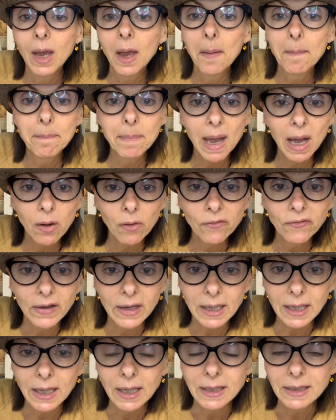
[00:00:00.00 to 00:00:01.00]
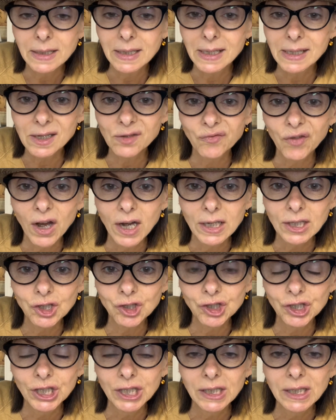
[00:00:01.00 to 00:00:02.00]
pelvic
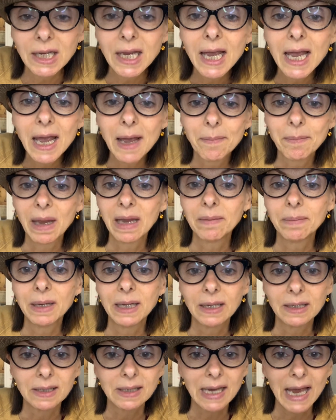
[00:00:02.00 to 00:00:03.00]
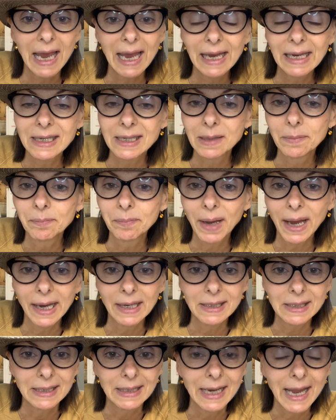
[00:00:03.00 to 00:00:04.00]
dysfunction, maybe it's aches and
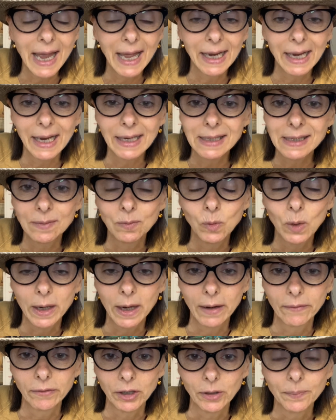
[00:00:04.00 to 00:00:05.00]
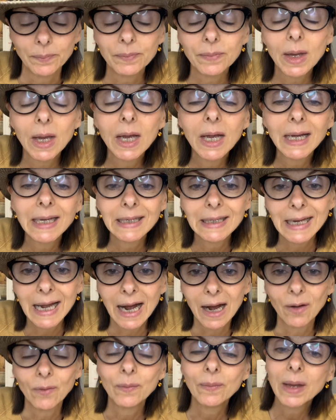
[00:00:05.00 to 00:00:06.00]
pains and headaches and whatever.
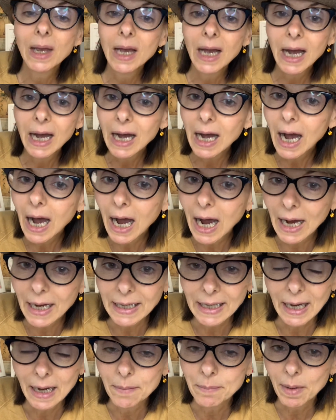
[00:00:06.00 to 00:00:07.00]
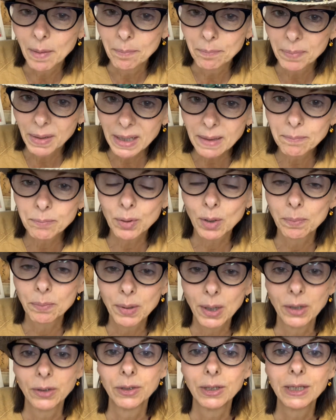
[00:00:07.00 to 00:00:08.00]
Now, I am a big
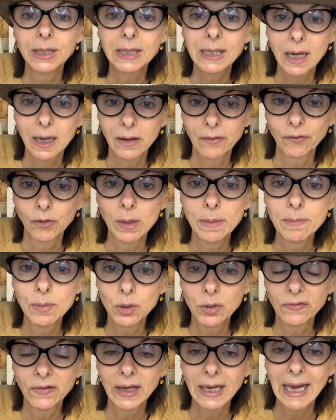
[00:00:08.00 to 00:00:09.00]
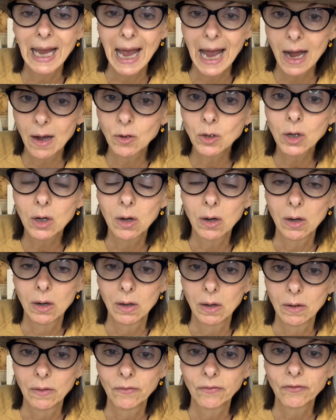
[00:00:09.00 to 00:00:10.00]
proponent of removing
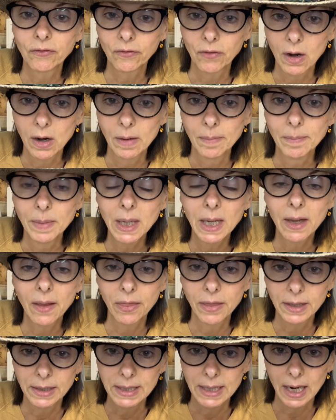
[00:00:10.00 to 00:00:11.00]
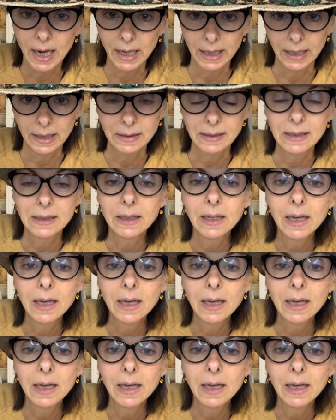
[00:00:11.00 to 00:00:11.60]
alcohol from the diet.